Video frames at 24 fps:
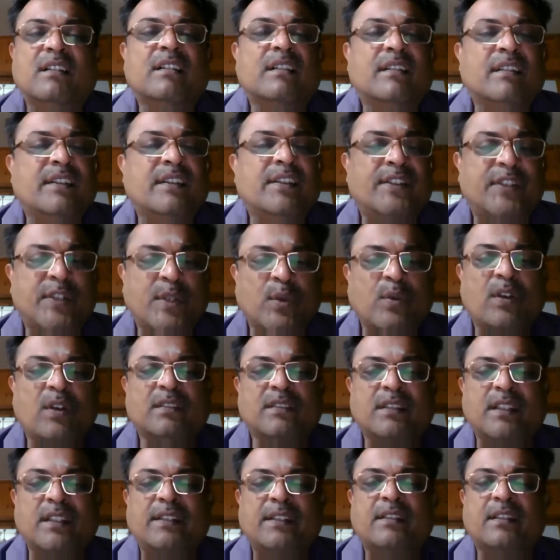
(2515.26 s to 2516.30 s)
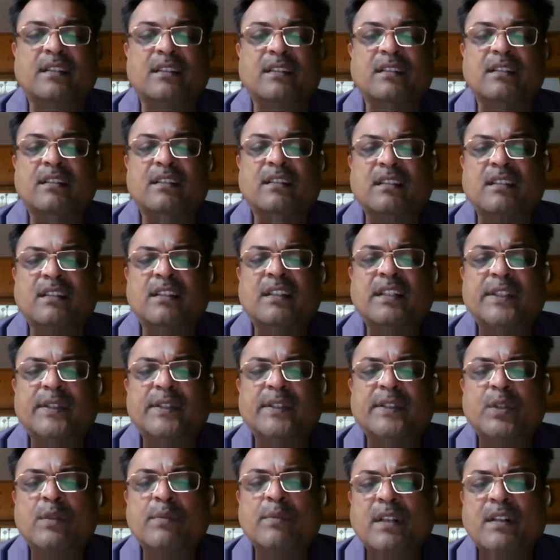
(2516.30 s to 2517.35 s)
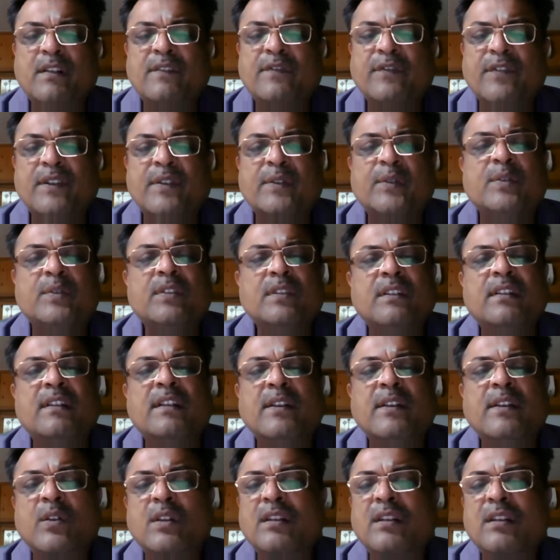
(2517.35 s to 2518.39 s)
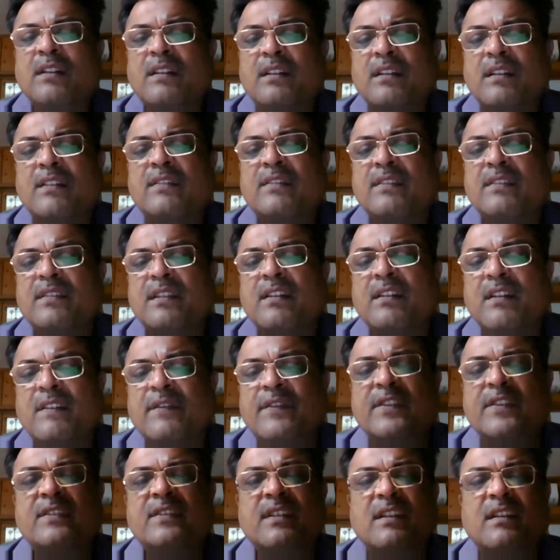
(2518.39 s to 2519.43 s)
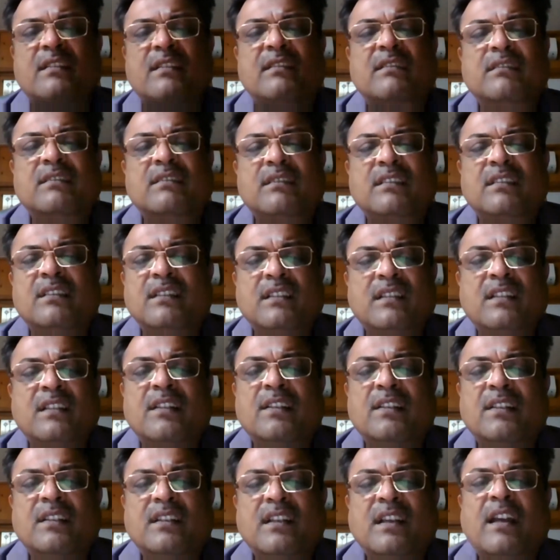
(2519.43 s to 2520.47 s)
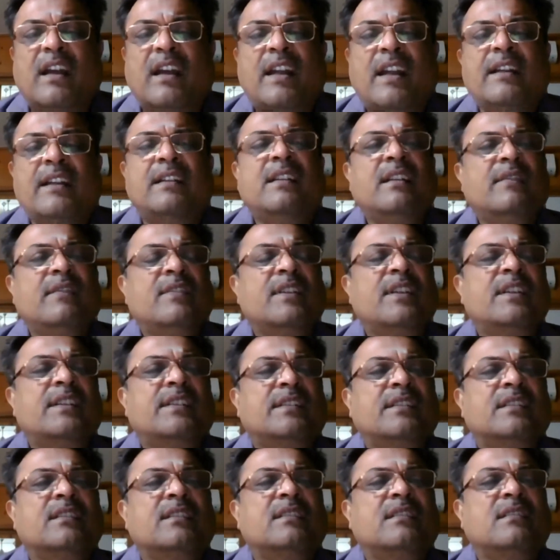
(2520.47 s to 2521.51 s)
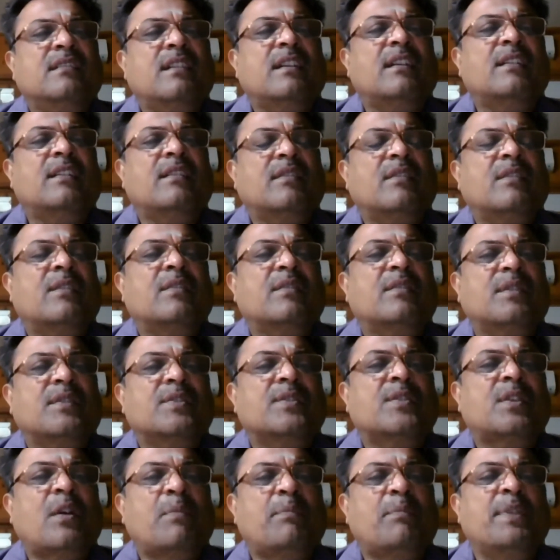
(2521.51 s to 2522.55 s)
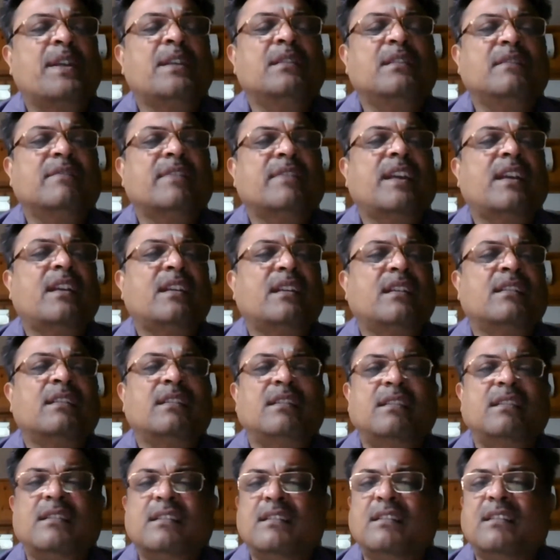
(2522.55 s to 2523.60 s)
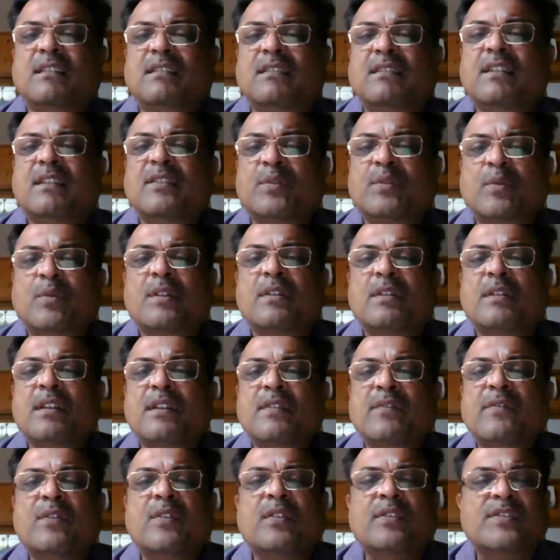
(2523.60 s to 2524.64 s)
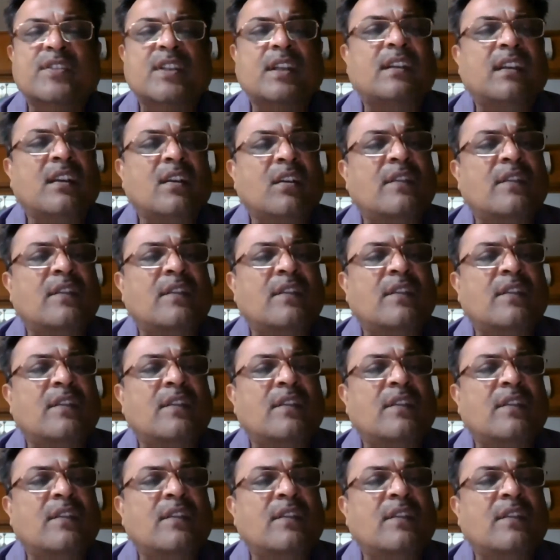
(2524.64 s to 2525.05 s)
issue on that, it should be referred to the regular assessing officer. Anti-evasion and stopping the vehicle is only for checking